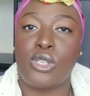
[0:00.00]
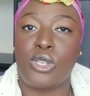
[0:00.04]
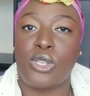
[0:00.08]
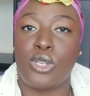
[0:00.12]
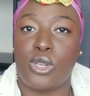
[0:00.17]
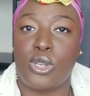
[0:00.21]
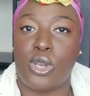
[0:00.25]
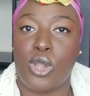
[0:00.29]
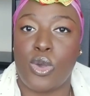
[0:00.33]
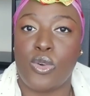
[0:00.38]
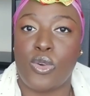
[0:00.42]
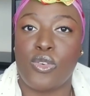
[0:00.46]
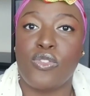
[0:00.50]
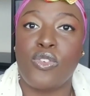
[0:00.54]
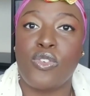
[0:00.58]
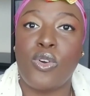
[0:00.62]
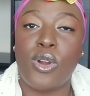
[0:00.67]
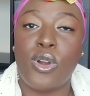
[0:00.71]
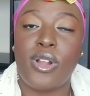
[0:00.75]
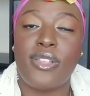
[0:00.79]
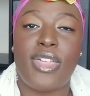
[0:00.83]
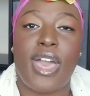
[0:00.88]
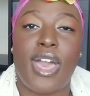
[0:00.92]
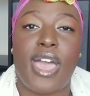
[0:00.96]
you know,
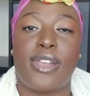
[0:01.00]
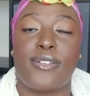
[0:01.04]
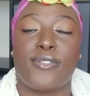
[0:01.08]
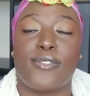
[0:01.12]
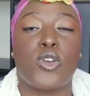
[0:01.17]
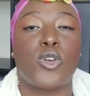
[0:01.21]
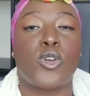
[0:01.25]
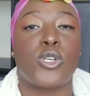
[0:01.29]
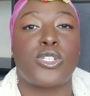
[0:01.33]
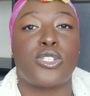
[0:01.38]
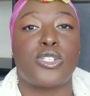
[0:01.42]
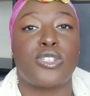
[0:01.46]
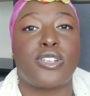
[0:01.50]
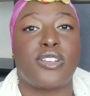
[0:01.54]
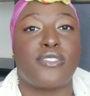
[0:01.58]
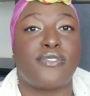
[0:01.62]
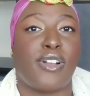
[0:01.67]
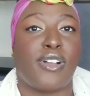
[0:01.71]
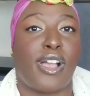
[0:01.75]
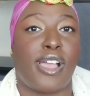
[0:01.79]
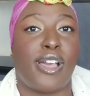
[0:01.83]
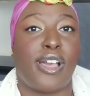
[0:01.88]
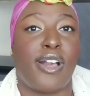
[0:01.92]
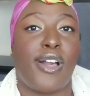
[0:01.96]
for that, of course you can
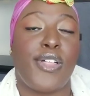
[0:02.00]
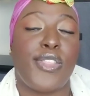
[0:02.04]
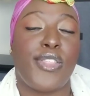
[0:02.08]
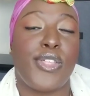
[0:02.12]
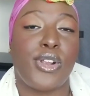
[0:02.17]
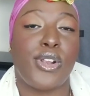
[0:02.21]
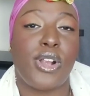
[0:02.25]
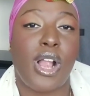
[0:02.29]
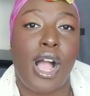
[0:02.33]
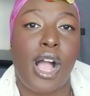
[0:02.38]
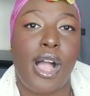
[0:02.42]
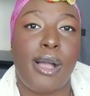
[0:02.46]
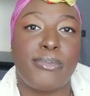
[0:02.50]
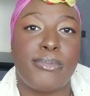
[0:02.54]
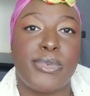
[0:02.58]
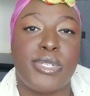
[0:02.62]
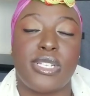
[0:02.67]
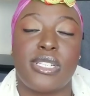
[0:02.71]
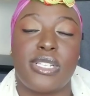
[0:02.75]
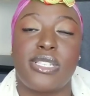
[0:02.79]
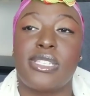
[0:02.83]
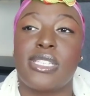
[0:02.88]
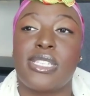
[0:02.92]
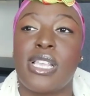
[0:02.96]
find other
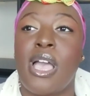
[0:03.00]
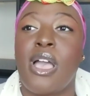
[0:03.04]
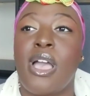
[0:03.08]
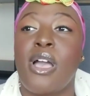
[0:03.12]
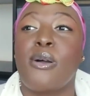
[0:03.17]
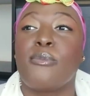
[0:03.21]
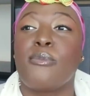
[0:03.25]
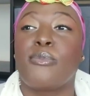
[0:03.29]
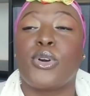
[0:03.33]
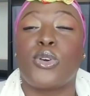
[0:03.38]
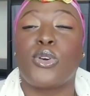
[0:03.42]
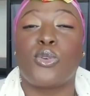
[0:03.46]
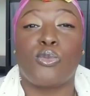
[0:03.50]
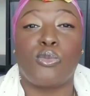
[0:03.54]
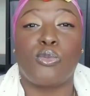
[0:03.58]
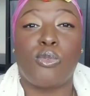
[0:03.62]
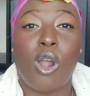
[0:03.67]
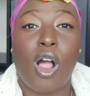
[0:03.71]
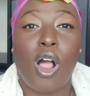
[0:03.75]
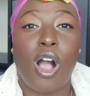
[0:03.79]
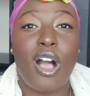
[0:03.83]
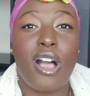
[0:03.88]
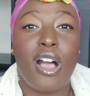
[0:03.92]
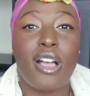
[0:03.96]
options, but
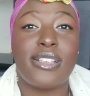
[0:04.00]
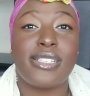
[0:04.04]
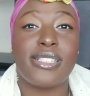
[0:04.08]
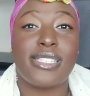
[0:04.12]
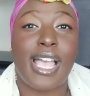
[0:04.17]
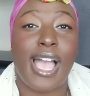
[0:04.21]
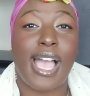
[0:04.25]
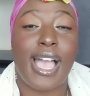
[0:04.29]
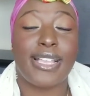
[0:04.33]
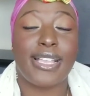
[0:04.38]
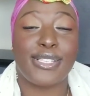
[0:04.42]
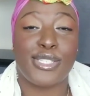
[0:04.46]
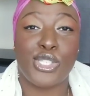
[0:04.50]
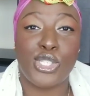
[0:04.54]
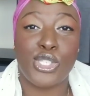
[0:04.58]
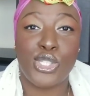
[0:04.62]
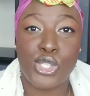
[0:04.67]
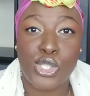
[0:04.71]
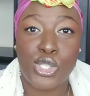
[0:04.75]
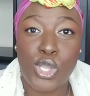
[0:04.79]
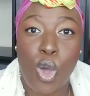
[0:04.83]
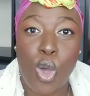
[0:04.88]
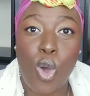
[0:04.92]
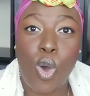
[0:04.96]
Ross has
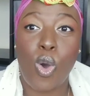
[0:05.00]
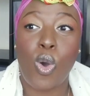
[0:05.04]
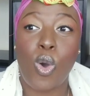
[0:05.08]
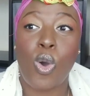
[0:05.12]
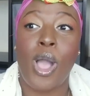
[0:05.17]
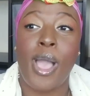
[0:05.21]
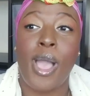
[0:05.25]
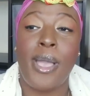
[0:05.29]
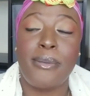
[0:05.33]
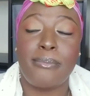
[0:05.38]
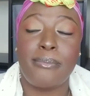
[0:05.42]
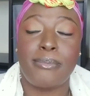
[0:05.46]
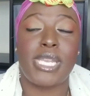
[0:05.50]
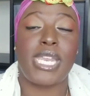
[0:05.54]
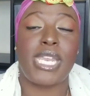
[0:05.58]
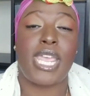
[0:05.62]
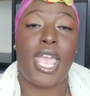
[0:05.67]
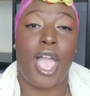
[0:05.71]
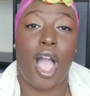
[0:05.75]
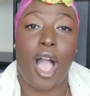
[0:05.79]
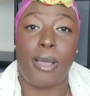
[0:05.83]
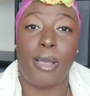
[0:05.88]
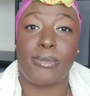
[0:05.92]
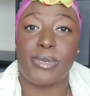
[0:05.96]
so many
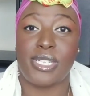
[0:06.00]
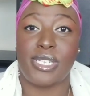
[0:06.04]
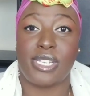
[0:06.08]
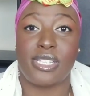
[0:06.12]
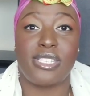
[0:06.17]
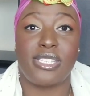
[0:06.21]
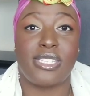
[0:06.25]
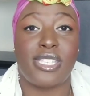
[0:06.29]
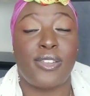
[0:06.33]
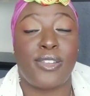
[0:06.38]
options.